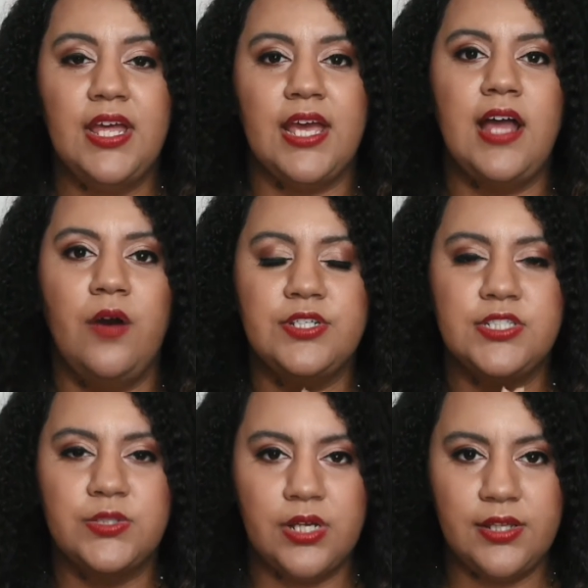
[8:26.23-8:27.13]
And I'll
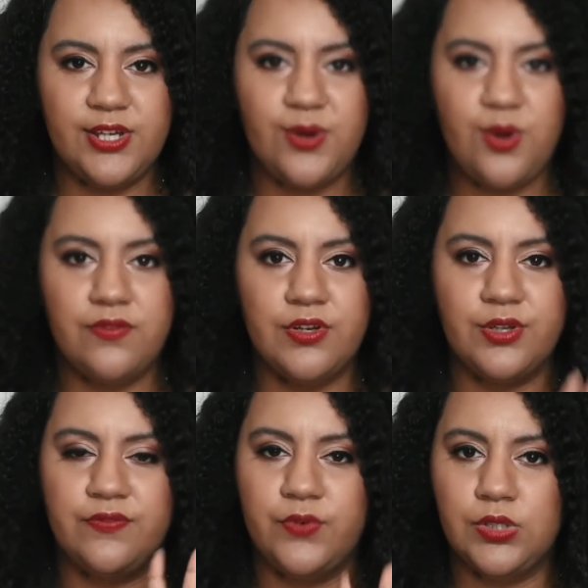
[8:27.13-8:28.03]
just quickly go over
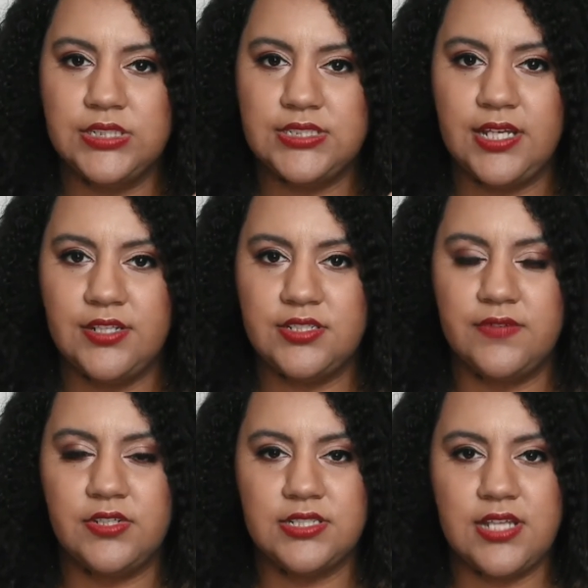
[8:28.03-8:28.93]
the 4 stages
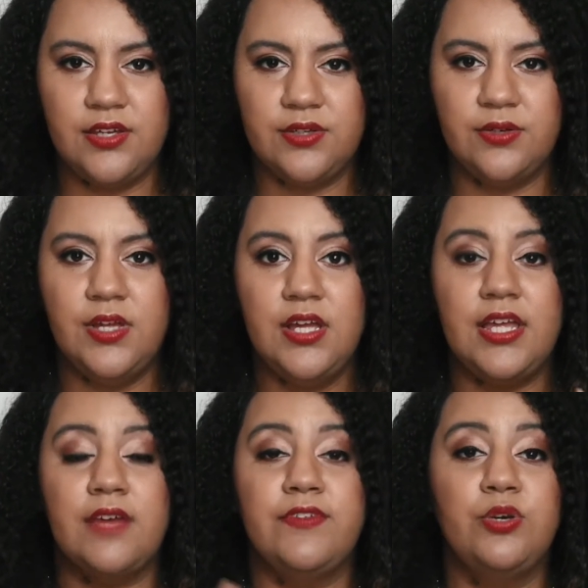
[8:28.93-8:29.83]
of your cycle
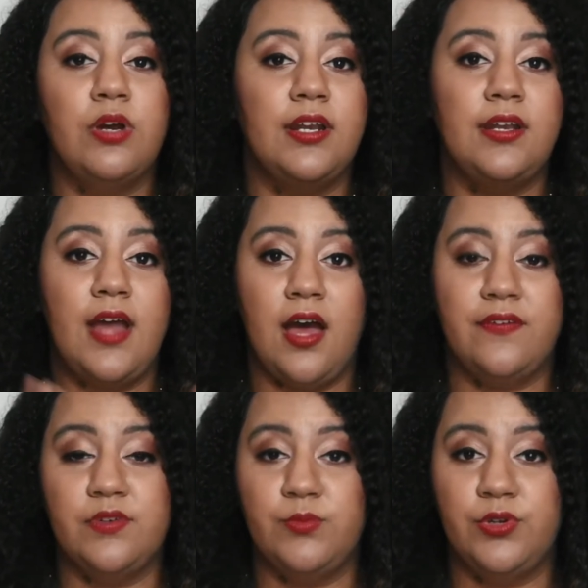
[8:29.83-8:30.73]
if you are
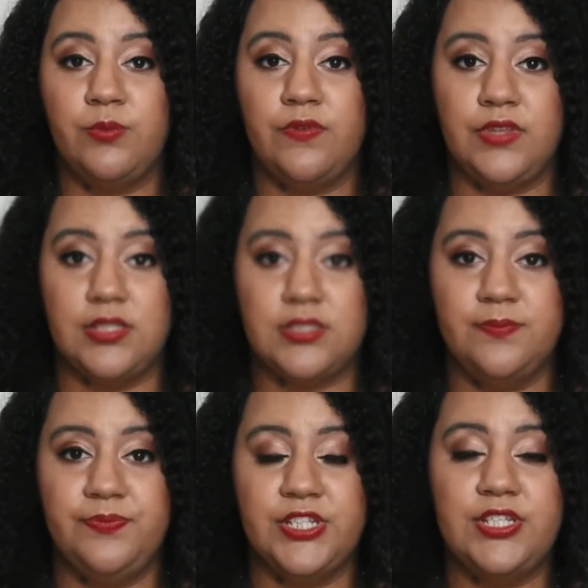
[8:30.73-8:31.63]
not familiar with this.
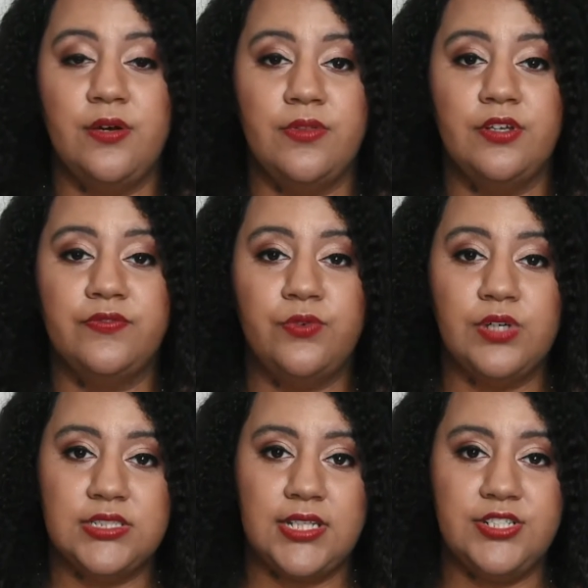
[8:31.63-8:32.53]
So there's
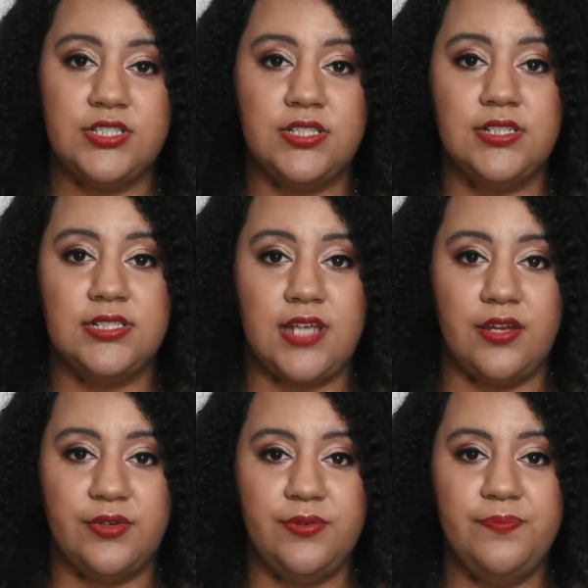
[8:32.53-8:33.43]
4 stages in your
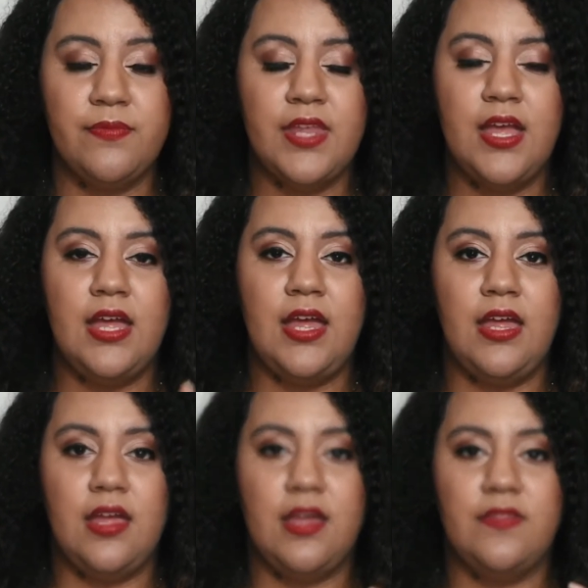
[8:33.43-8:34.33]
cycle,
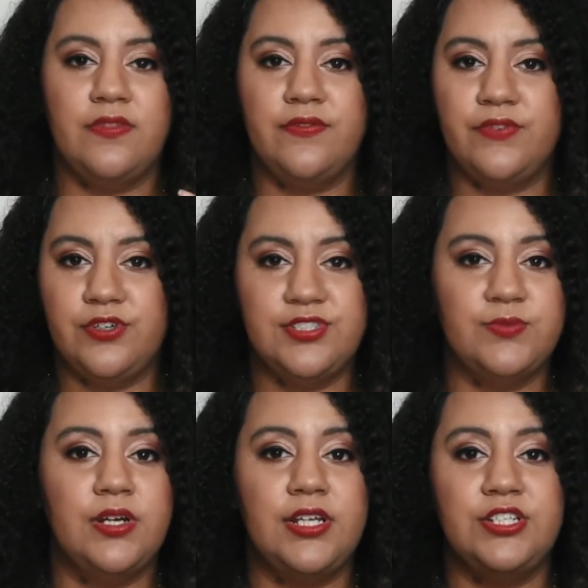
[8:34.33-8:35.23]
and the first
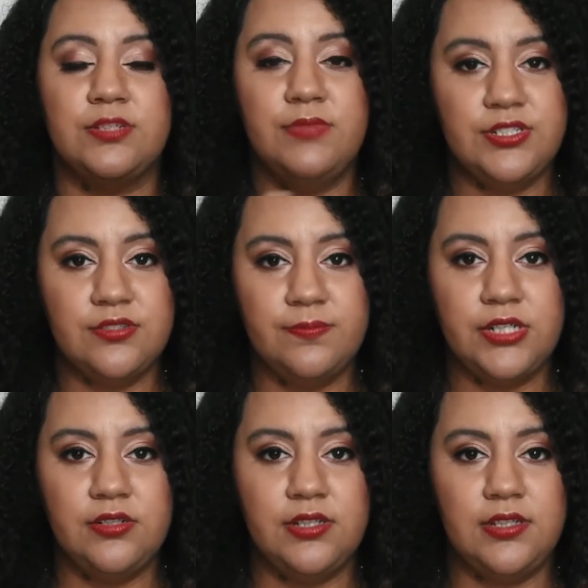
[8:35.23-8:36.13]
one is your menstrual
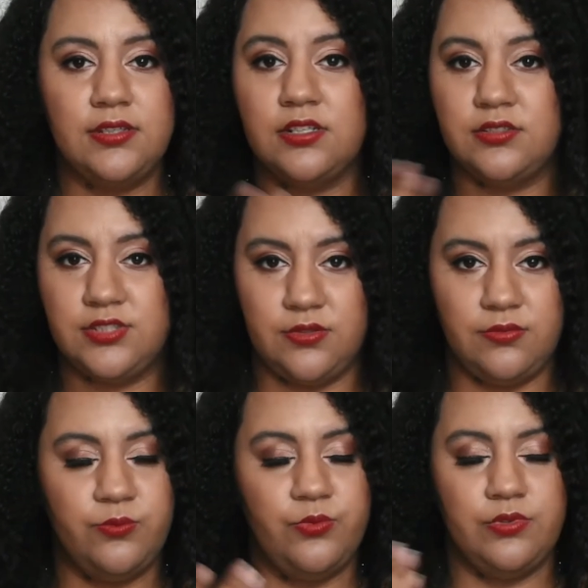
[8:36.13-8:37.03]
period.
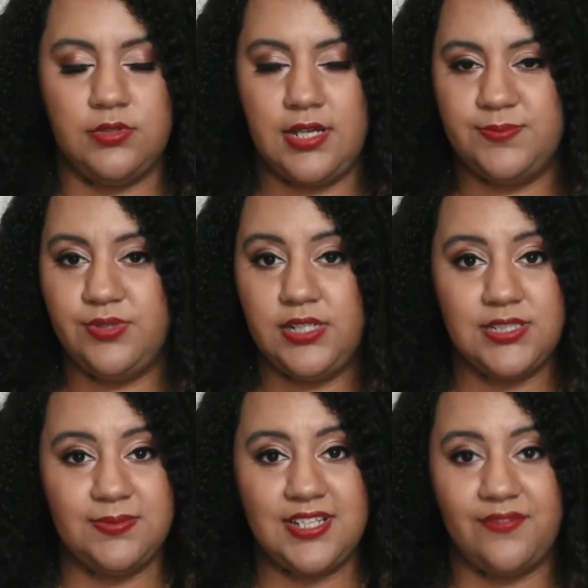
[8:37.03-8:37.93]
So that's pretty
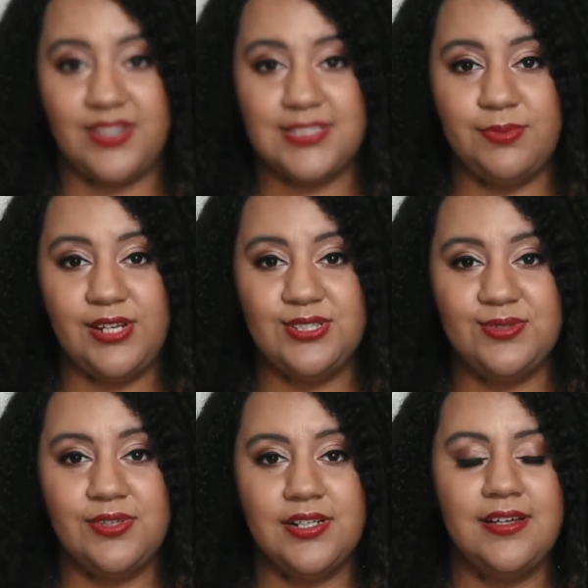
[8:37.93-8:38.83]

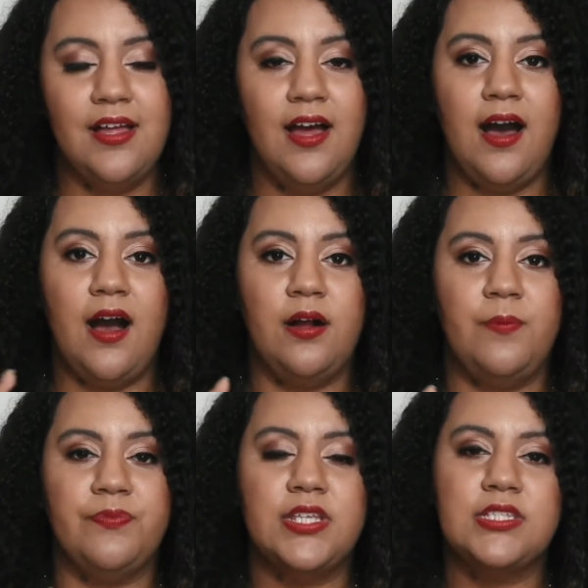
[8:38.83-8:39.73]
self-explanatory.
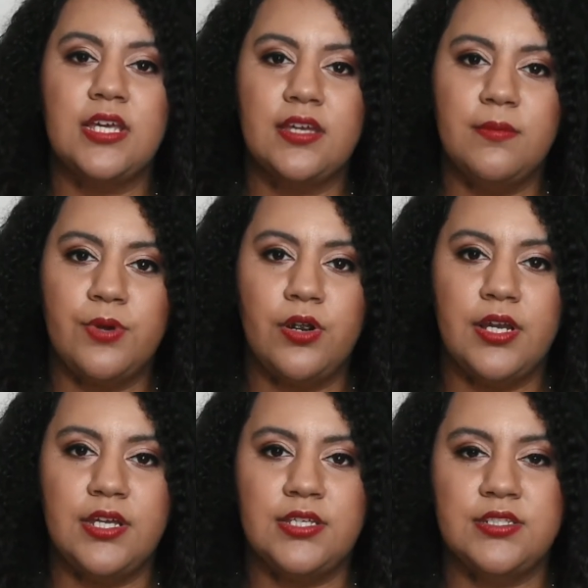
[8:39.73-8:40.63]
The second
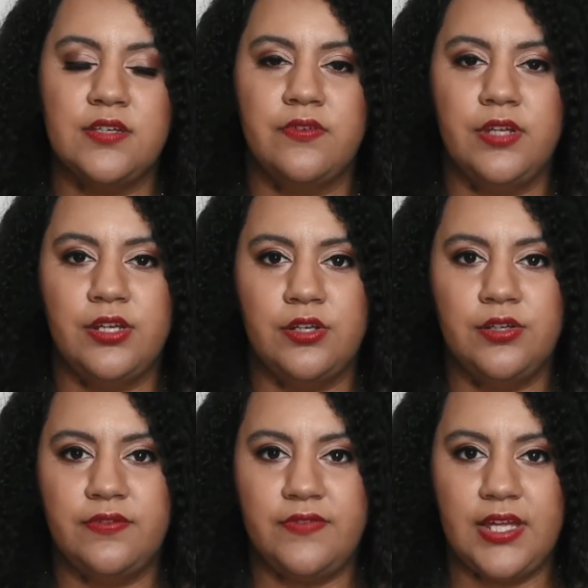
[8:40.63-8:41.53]
part is the
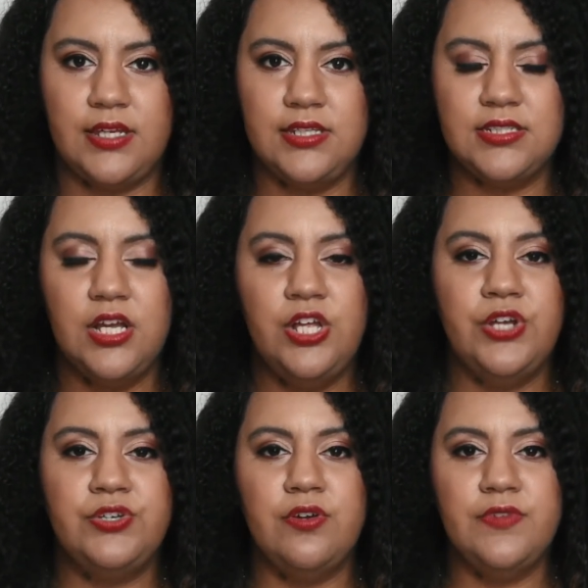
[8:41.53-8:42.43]
follicular phase.
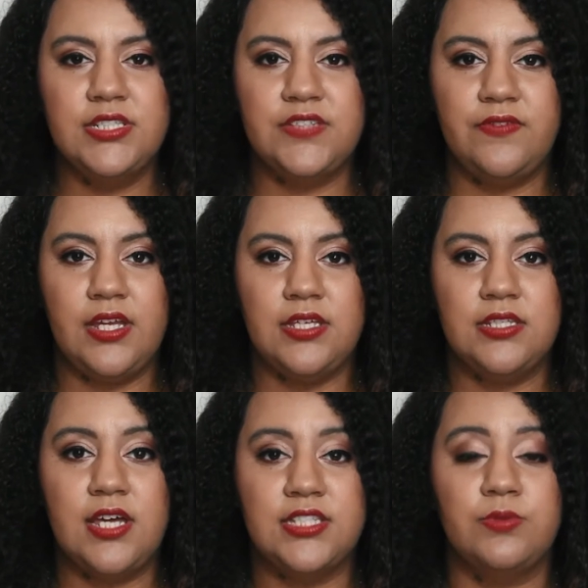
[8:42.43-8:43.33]
During this phase,
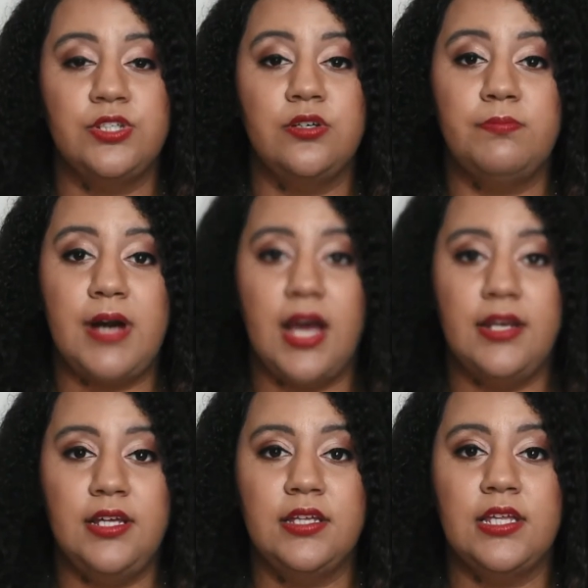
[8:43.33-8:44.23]
that's when your
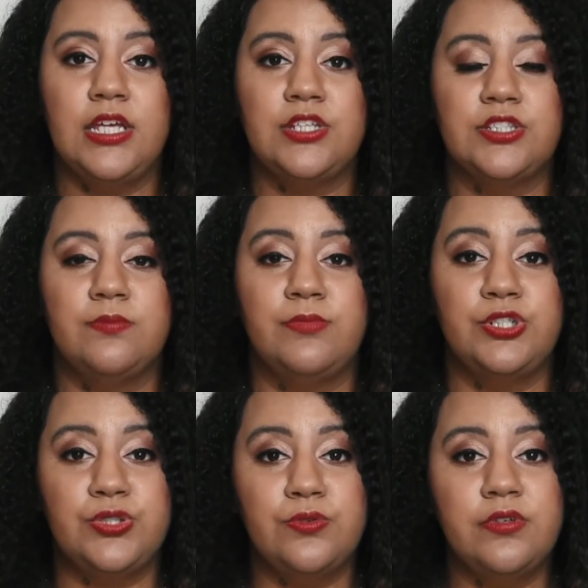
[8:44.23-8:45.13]
body is
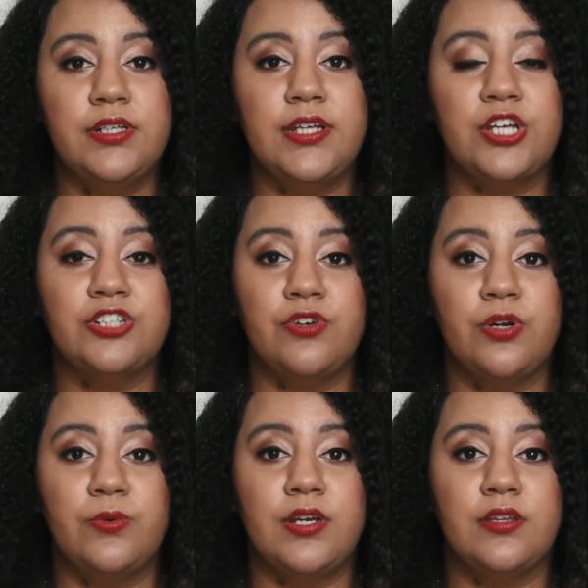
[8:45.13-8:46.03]
maturing and
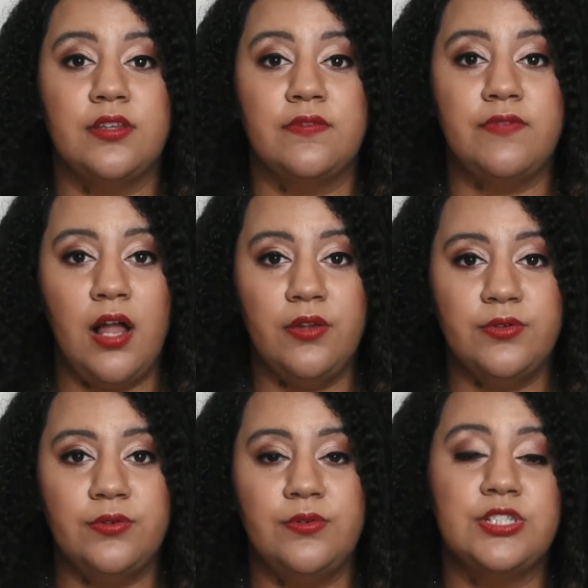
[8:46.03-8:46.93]
growing the
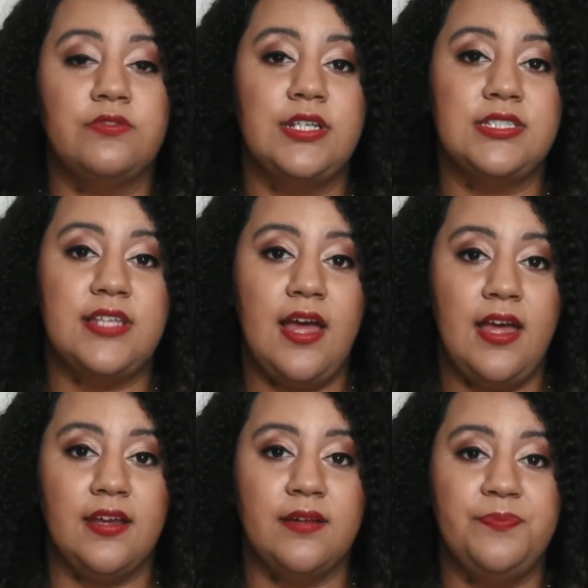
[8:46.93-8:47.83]
follicle to release the egg.